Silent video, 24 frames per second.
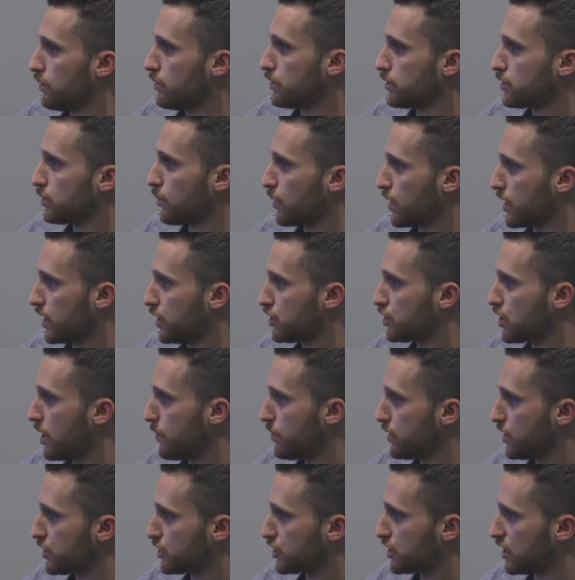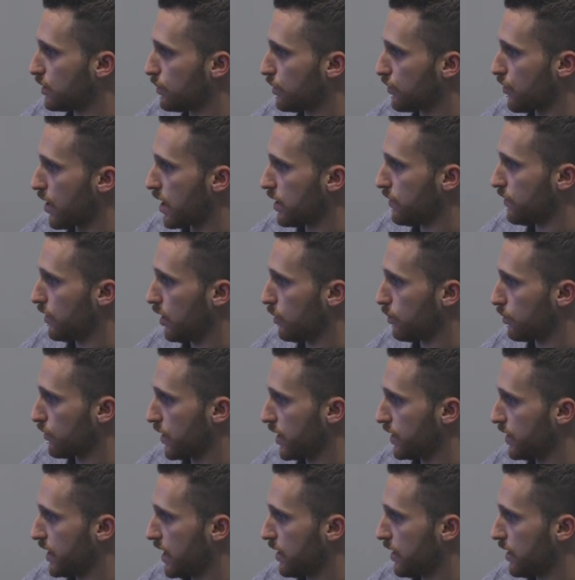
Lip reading: So we're gonna jump into Cinema Raw Developer right